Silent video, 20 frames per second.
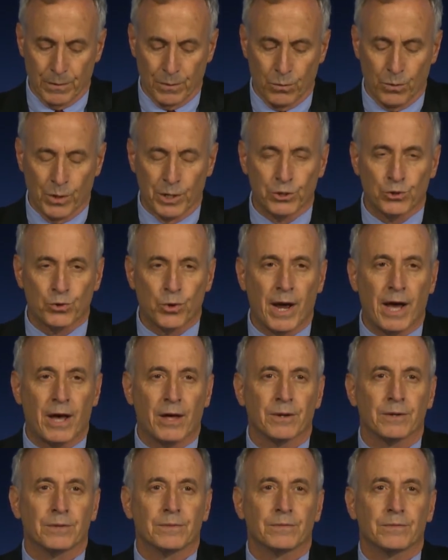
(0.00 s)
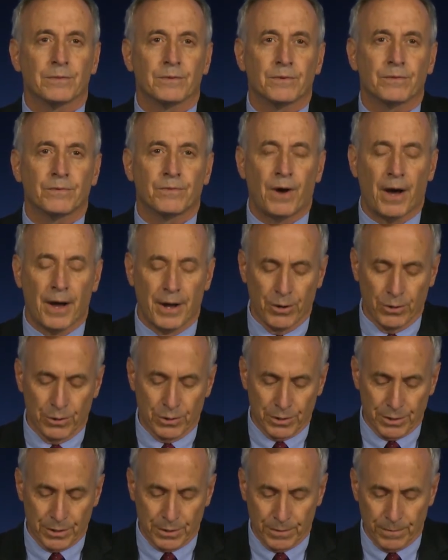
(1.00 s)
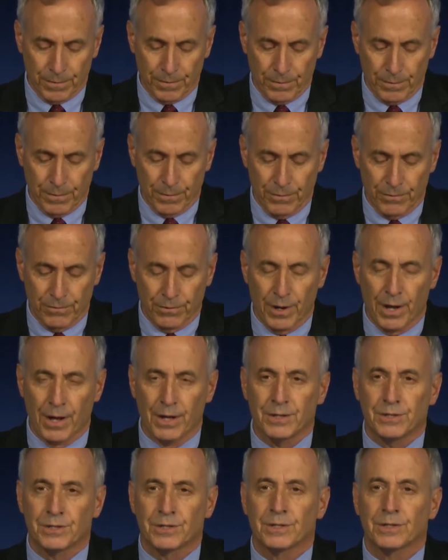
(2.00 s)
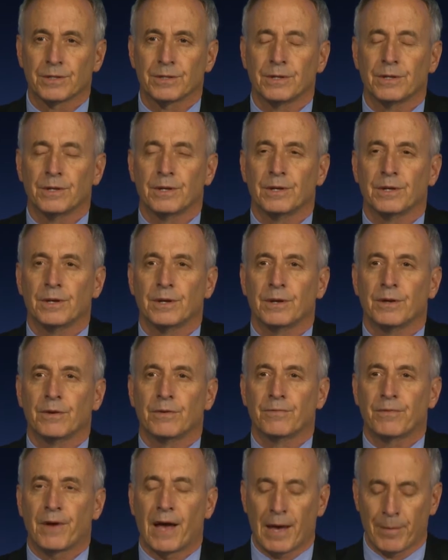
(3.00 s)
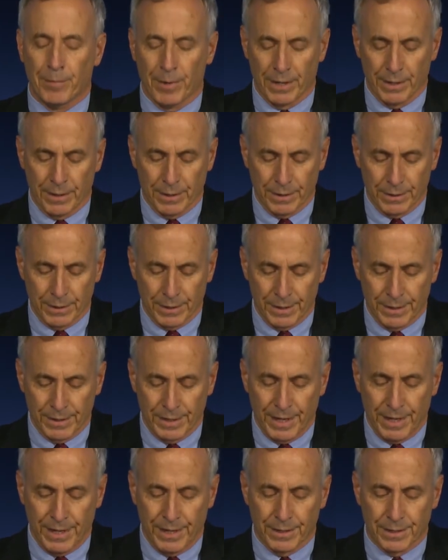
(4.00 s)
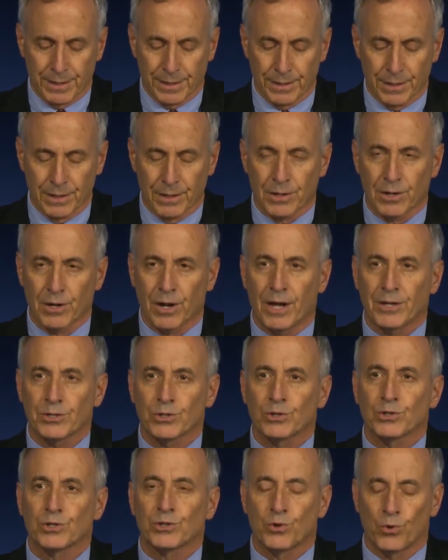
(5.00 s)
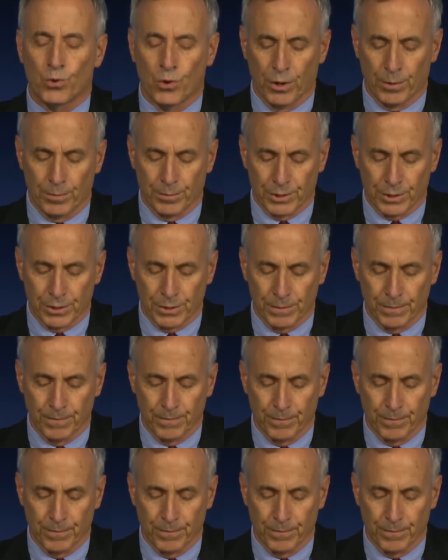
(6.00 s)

when drought, fires, floods, famine, disease, colossal storms,